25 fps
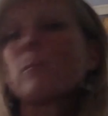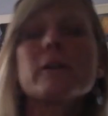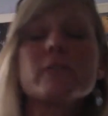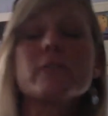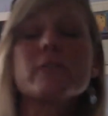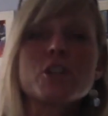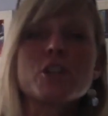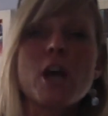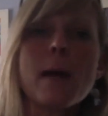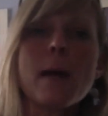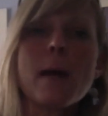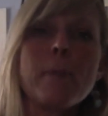the
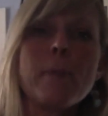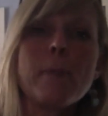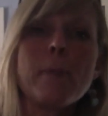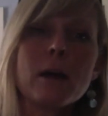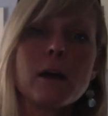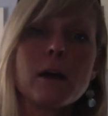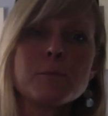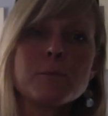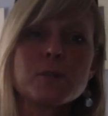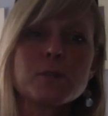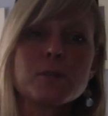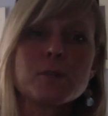chat back
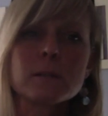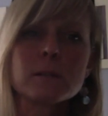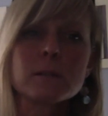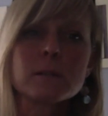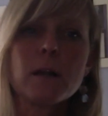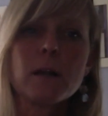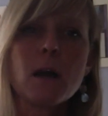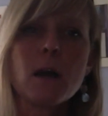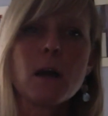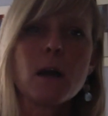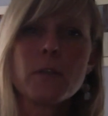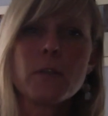up, just
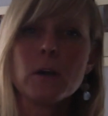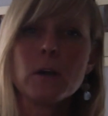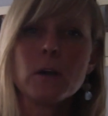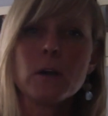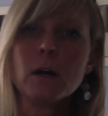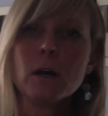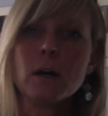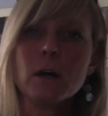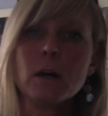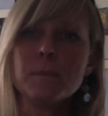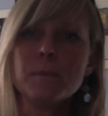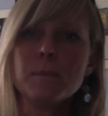click on
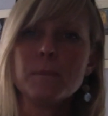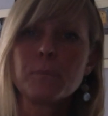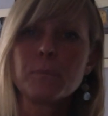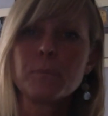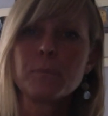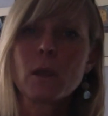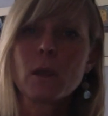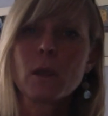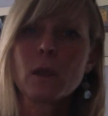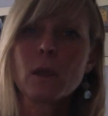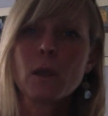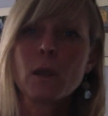
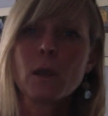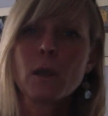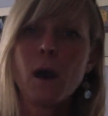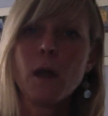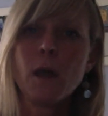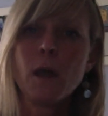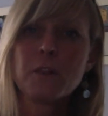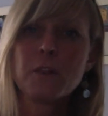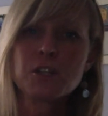the